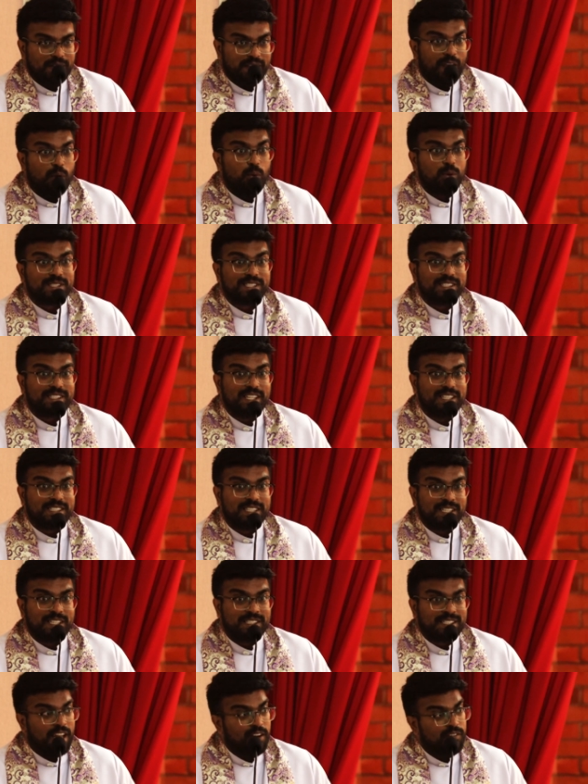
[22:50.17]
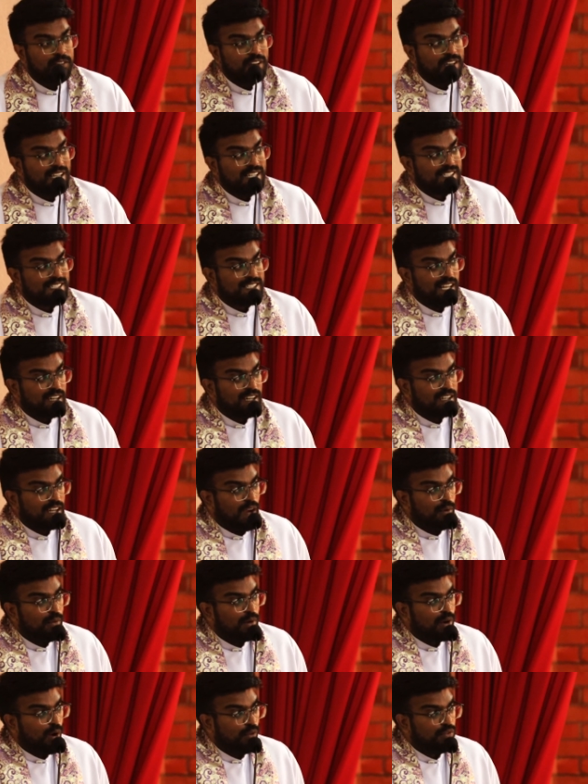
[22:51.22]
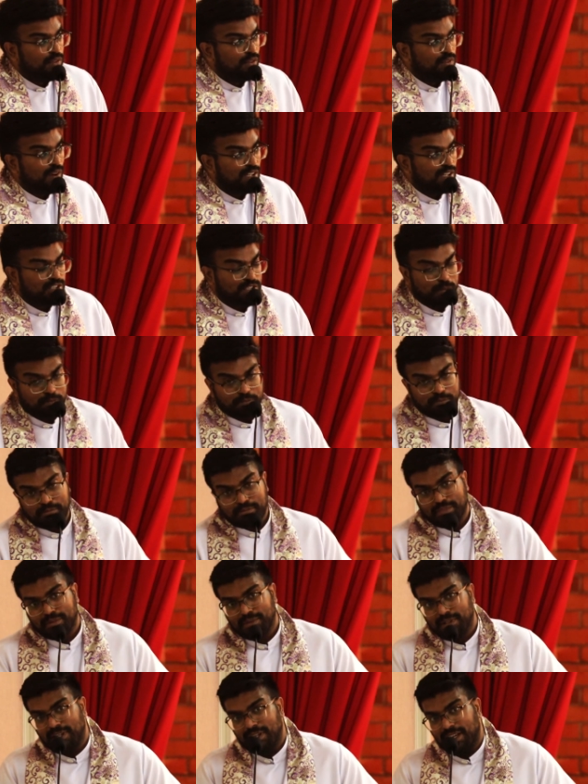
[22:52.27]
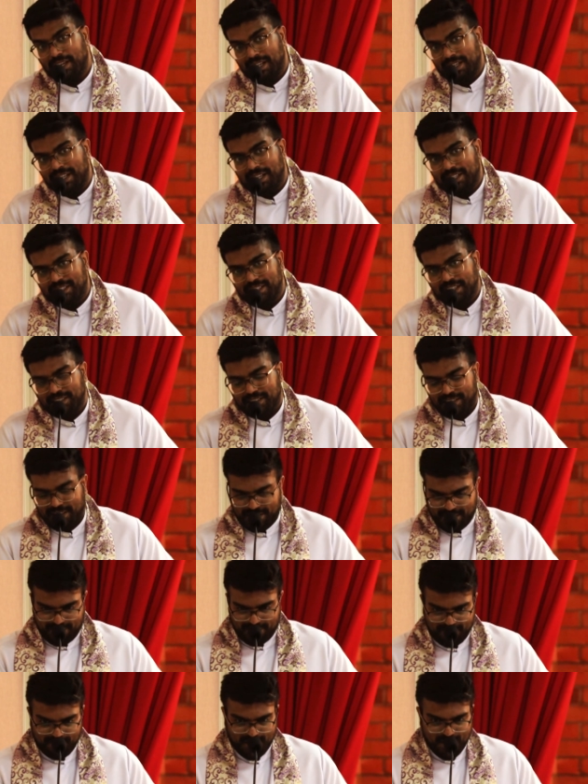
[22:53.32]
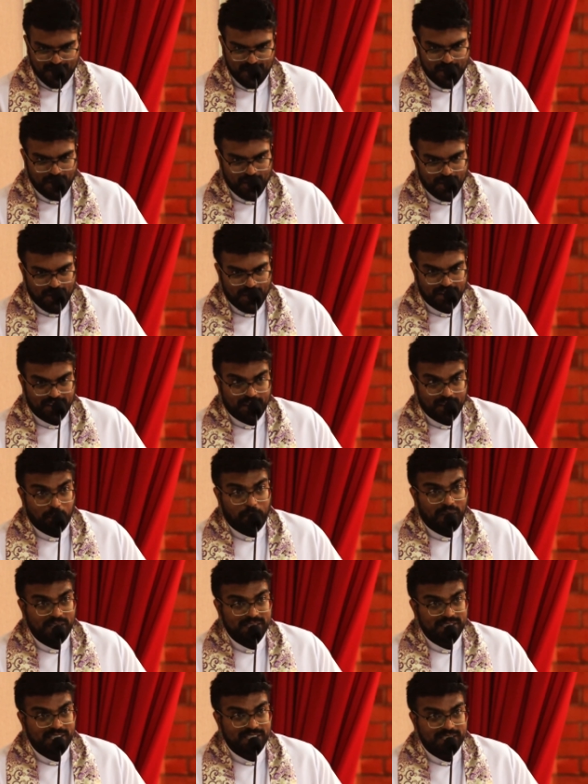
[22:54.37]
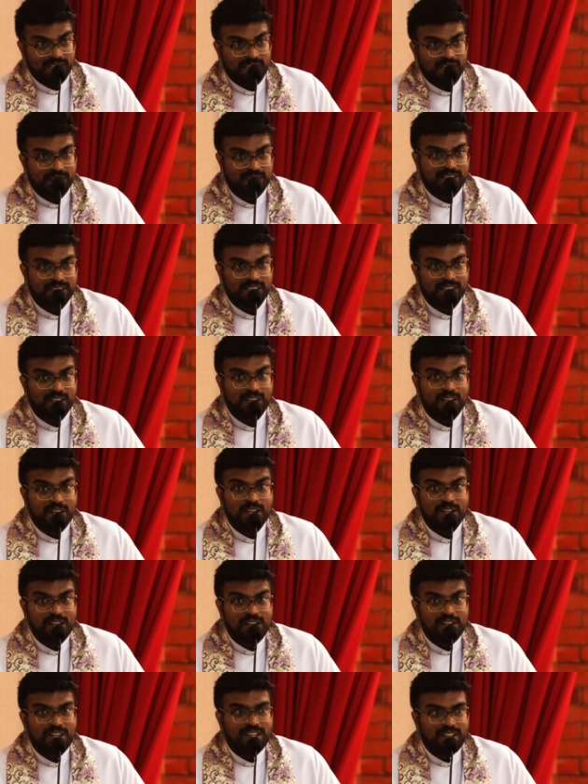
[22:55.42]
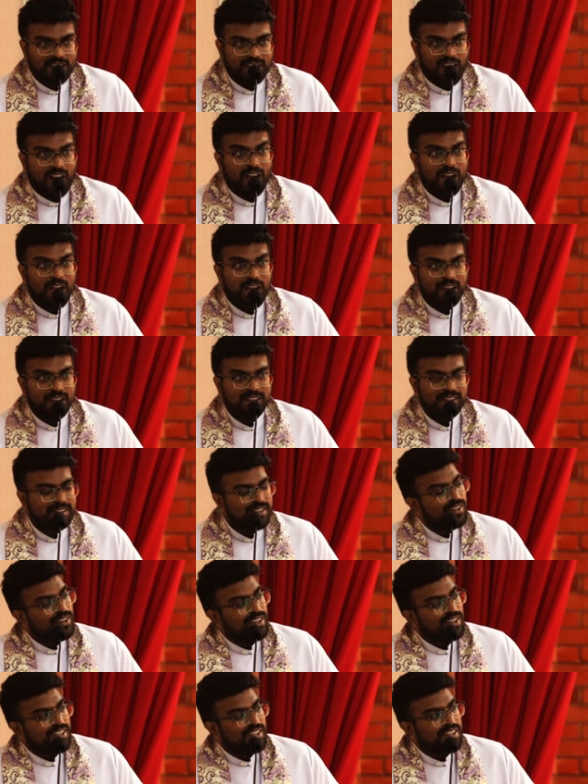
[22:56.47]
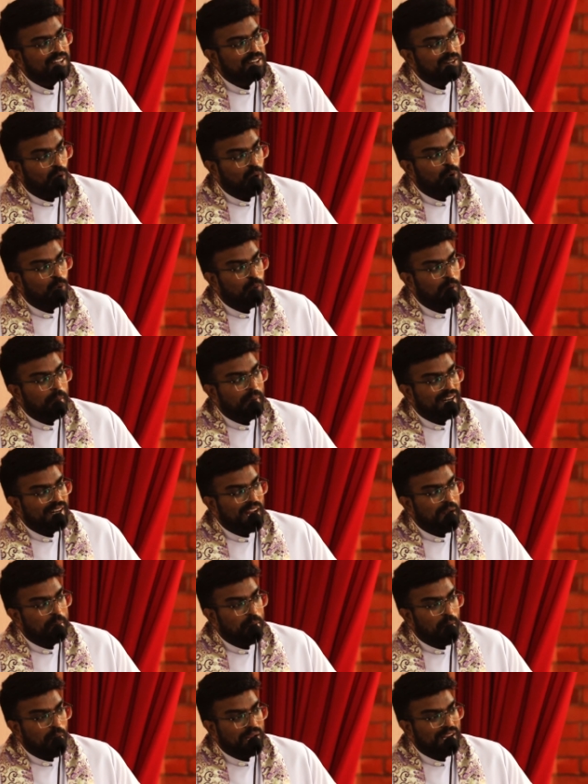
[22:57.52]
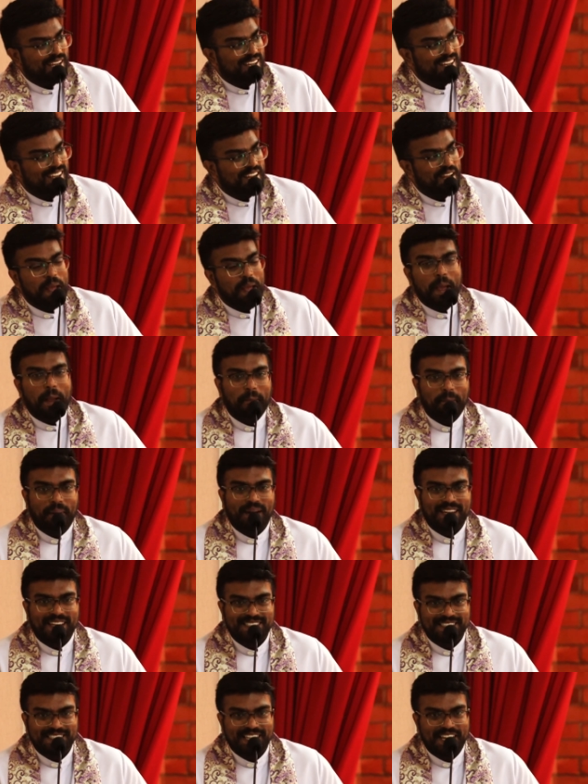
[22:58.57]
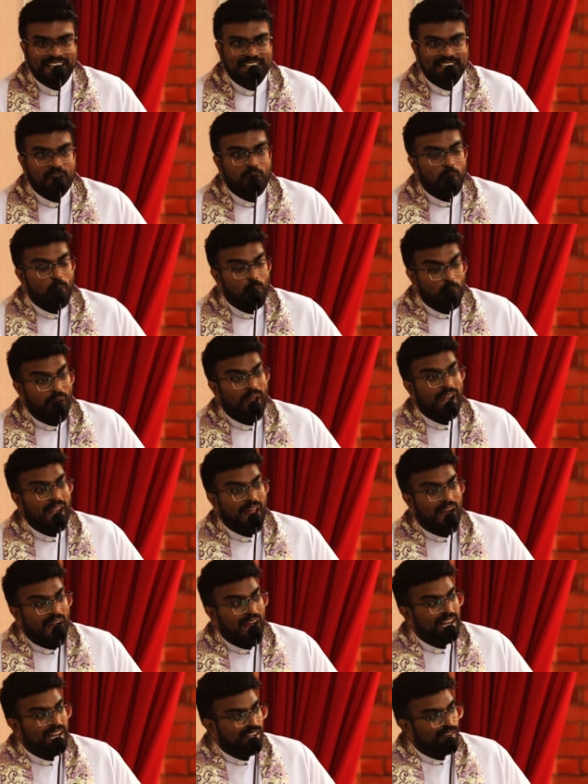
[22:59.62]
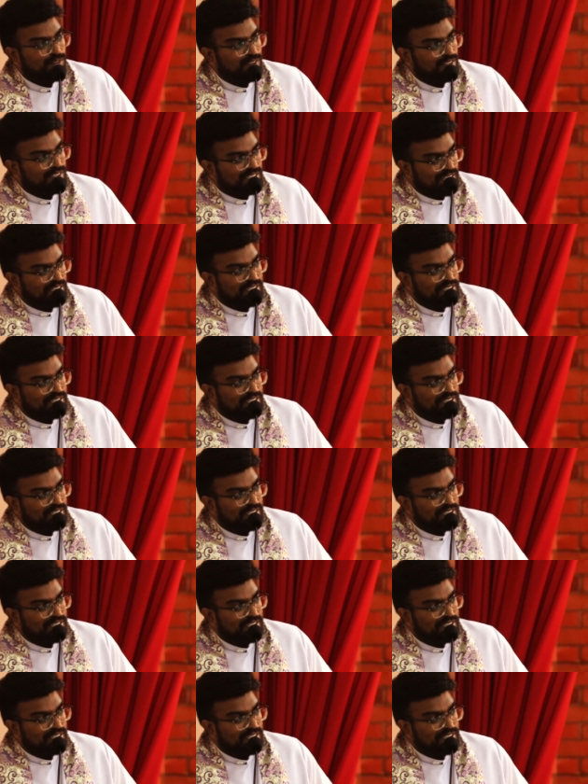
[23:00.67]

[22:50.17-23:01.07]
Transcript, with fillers: There were suggestions can we restart our coffee fellowship in that church? The pastor said, not over my dead body, but he said, when I leave this